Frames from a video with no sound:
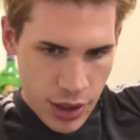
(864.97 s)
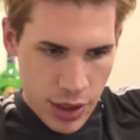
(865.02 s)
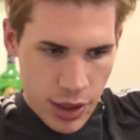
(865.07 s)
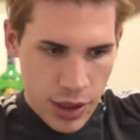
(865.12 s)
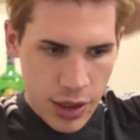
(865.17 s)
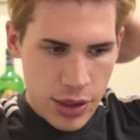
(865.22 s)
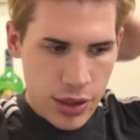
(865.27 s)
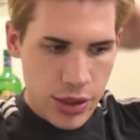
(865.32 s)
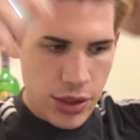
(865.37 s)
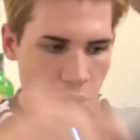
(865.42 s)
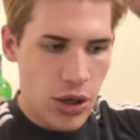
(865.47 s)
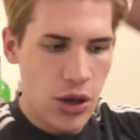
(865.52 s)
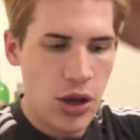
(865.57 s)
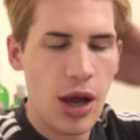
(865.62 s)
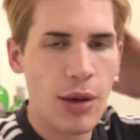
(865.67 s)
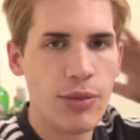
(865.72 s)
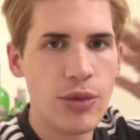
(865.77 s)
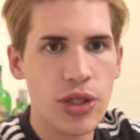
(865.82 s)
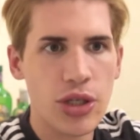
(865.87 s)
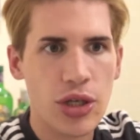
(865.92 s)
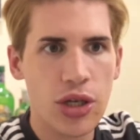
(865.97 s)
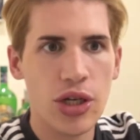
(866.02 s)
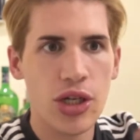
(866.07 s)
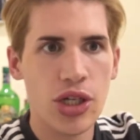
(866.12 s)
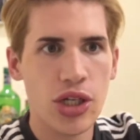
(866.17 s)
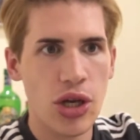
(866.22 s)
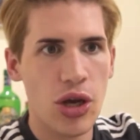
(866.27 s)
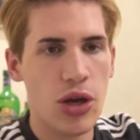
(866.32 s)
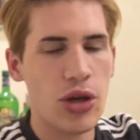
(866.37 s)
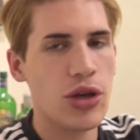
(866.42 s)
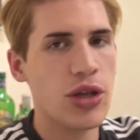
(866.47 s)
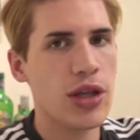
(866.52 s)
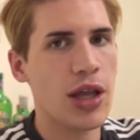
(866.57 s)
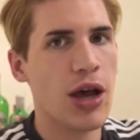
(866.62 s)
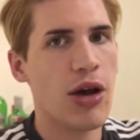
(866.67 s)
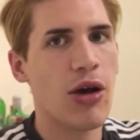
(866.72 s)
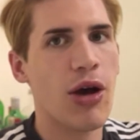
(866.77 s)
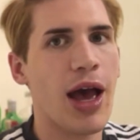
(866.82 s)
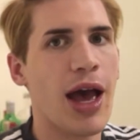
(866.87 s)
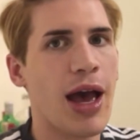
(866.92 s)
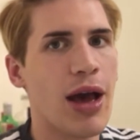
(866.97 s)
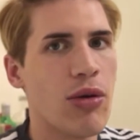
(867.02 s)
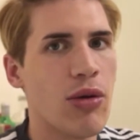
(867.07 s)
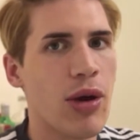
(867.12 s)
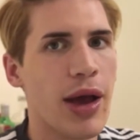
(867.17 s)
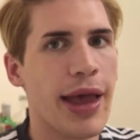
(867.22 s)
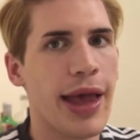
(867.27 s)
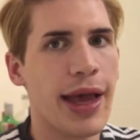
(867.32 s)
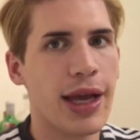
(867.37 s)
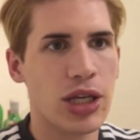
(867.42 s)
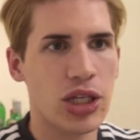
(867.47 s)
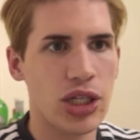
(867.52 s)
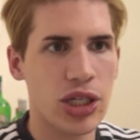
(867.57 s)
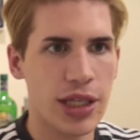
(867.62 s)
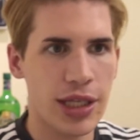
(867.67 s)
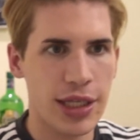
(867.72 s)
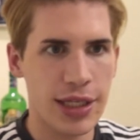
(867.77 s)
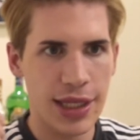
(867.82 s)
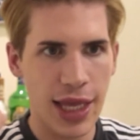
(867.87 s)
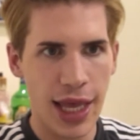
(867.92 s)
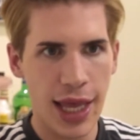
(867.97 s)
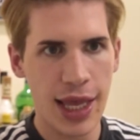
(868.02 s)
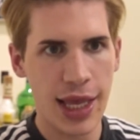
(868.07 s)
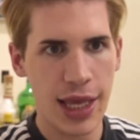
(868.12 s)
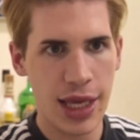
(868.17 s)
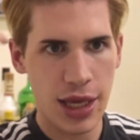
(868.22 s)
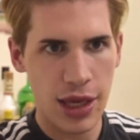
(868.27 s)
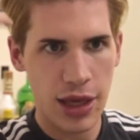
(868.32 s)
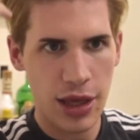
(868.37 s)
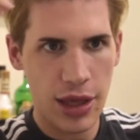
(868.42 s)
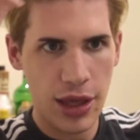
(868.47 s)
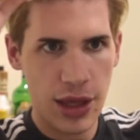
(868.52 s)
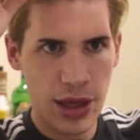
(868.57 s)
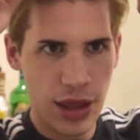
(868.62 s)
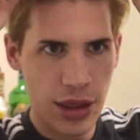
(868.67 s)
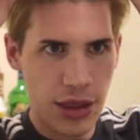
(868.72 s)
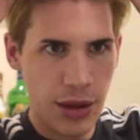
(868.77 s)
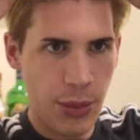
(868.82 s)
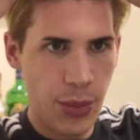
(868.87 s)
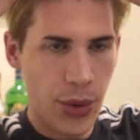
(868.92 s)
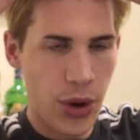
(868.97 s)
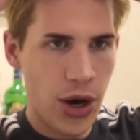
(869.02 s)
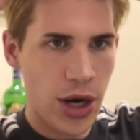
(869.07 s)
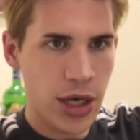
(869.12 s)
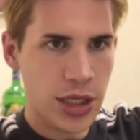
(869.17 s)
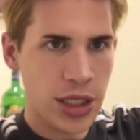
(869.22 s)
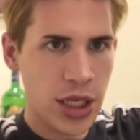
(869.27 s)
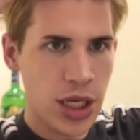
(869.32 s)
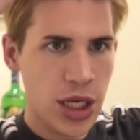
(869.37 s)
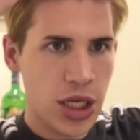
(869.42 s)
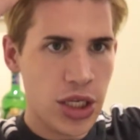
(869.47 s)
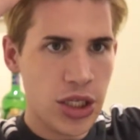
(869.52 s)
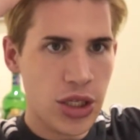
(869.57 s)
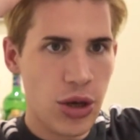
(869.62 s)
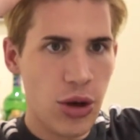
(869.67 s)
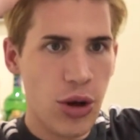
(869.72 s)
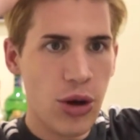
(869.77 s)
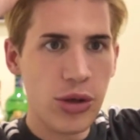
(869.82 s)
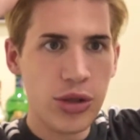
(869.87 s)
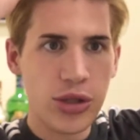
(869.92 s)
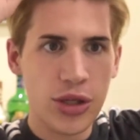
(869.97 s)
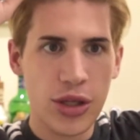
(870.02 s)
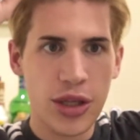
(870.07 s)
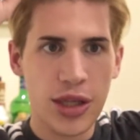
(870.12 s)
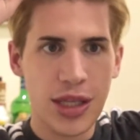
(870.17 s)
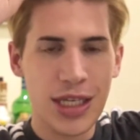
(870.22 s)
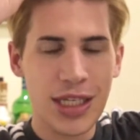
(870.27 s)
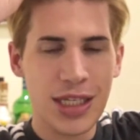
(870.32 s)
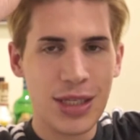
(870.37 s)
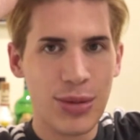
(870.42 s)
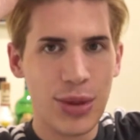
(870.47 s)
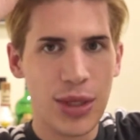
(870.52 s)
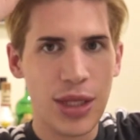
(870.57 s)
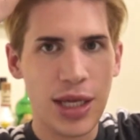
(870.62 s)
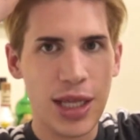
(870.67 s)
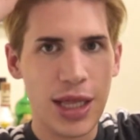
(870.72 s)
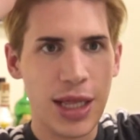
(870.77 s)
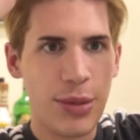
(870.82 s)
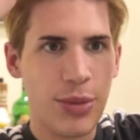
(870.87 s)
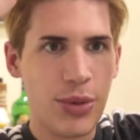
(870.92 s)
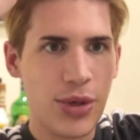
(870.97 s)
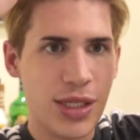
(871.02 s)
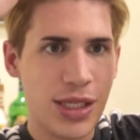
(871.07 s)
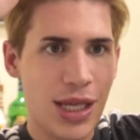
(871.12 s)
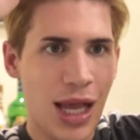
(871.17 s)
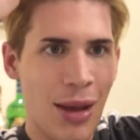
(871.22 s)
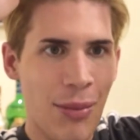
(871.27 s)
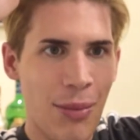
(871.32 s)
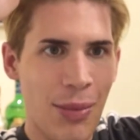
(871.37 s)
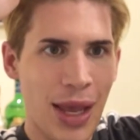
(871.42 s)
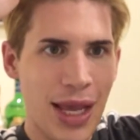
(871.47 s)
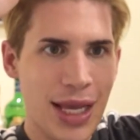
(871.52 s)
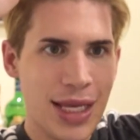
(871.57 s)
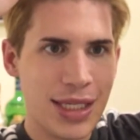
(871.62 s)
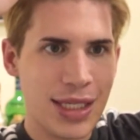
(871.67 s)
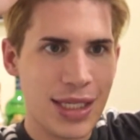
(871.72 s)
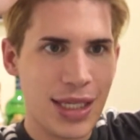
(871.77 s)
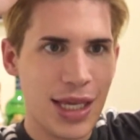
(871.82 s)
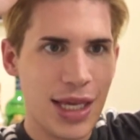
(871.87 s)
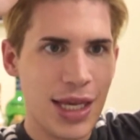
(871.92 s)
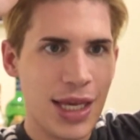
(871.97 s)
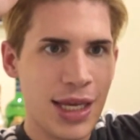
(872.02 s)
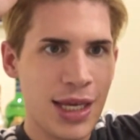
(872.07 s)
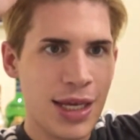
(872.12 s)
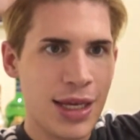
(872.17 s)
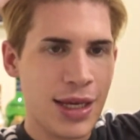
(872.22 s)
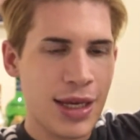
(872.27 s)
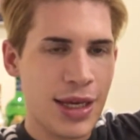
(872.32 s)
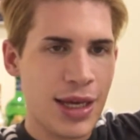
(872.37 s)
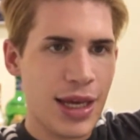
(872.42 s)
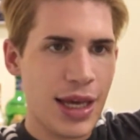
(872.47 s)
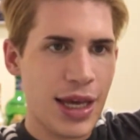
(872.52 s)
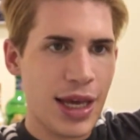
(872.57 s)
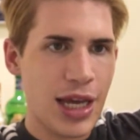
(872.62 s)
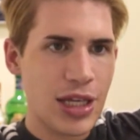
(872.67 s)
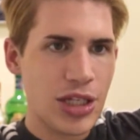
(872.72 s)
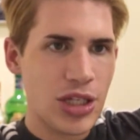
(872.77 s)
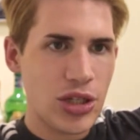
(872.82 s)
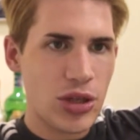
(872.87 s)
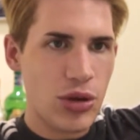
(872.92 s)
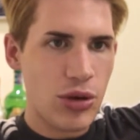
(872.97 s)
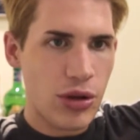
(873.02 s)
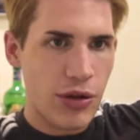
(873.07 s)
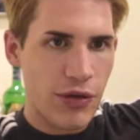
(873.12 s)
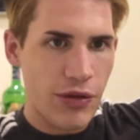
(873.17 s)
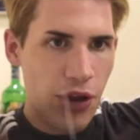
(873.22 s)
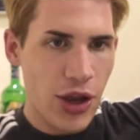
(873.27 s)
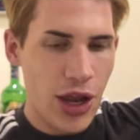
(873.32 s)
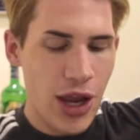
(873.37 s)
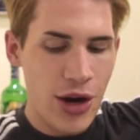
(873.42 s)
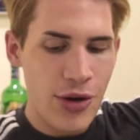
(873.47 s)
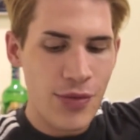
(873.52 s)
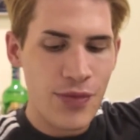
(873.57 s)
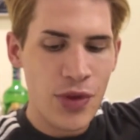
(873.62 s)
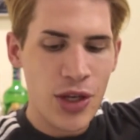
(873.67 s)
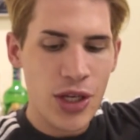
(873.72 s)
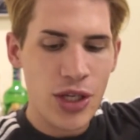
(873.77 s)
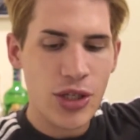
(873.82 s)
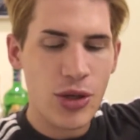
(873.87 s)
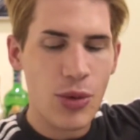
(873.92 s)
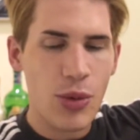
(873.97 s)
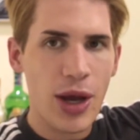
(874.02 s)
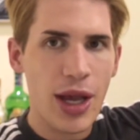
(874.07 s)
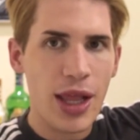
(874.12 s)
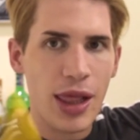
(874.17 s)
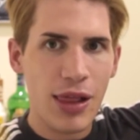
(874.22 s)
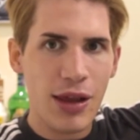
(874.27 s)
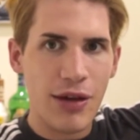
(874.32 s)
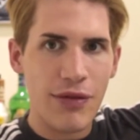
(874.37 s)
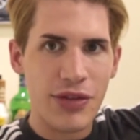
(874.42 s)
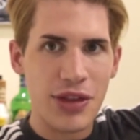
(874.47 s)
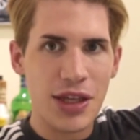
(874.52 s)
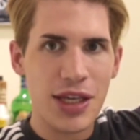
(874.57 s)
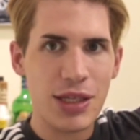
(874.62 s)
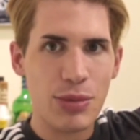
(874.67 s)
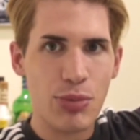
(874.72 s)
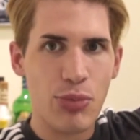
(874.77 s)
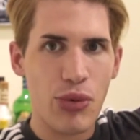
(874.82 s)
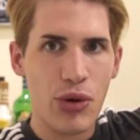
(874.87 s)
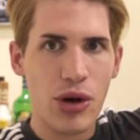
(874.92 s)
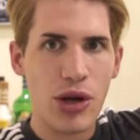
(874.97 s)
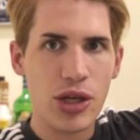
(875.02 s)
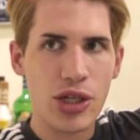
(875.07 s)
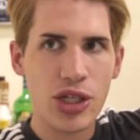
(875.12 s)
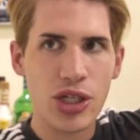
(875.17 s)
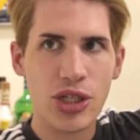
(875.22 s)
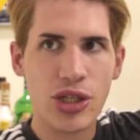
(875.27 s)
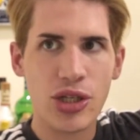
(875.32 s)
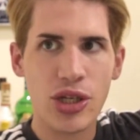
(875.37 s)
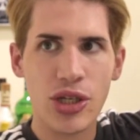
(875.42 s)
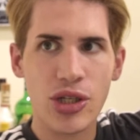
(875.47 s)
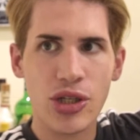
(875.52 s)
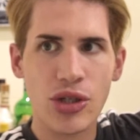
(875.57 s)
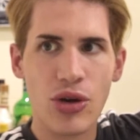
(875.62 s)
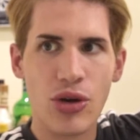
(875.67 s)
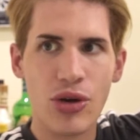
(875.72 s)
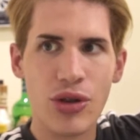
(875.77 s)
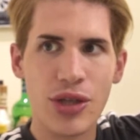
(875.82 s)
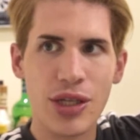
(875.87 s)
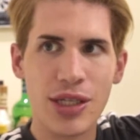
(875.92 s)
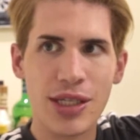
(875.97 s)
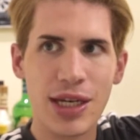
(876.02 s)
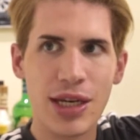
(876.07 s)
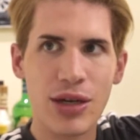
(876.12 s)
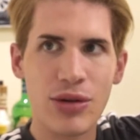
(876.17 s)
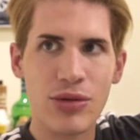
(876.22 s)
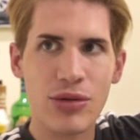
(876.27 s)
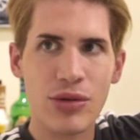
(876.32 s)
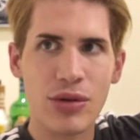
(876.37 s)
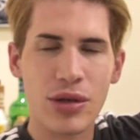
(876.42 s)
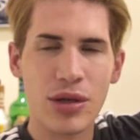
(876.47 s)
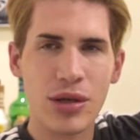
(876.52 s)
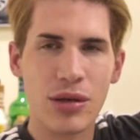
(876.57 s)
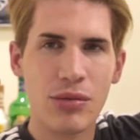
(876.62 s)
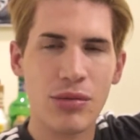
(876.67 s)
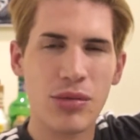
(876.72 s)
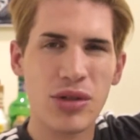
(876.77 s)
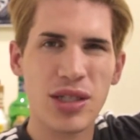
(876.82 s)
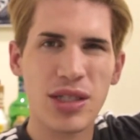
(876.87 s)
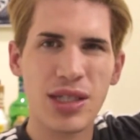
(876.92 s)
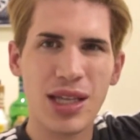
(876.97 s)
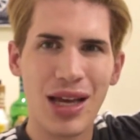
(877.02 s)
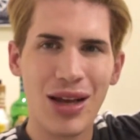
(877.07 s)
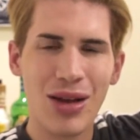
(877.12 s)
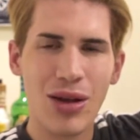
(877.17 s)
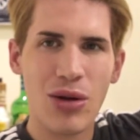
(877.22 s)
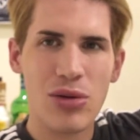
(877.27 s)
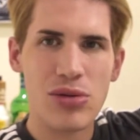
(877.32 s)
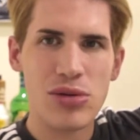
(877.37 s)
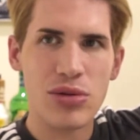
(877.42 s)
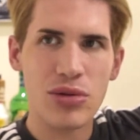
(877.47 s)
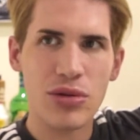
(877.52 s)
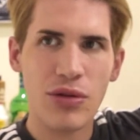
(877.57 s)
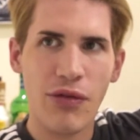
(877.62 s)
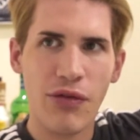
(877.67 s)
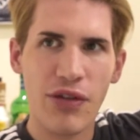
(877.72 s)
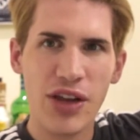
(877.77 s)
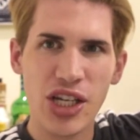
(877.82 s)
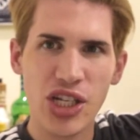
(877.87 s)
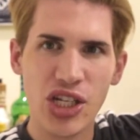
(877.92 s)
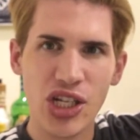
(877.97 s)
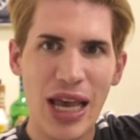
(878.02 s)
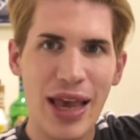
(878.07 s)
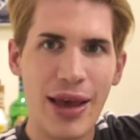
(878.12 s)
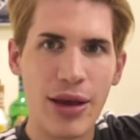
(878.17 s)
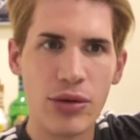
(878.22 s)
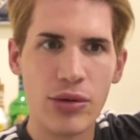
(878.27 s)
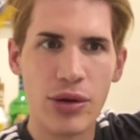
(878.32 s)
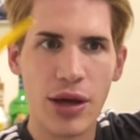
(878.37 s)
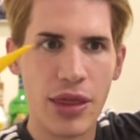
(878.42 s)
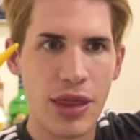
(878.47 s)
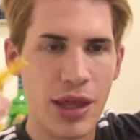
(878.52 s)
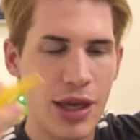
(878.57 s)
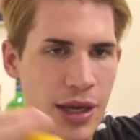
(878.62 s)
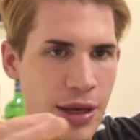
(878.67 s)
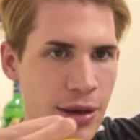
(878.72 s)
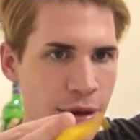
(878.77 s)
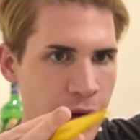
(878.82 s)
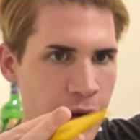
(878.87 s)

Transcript: So I'm just going to show you now how I actually take the parts. So also this one, the clipper is amazing. It catches all of your hair. So why I love this brush, it's got this little, what's that called? Fishtail, I think.